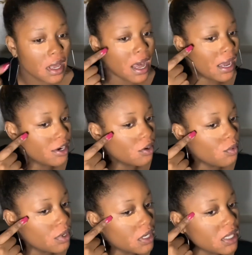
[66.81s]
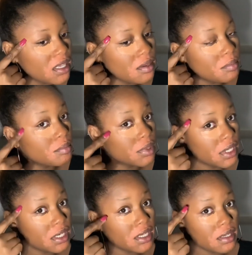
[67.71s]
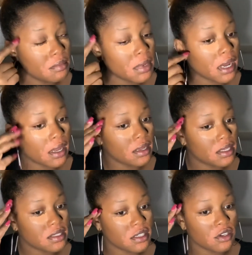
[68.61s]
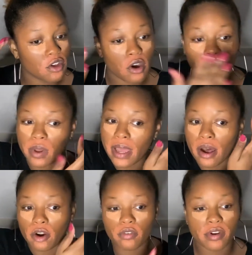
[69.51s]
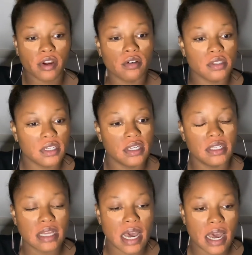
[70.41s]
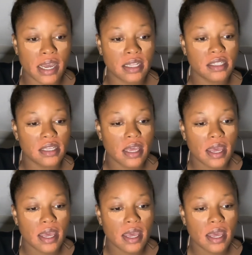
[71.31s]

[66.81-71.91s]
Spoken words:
I don't want to keep blending my concealer all the way out over here onto the sides.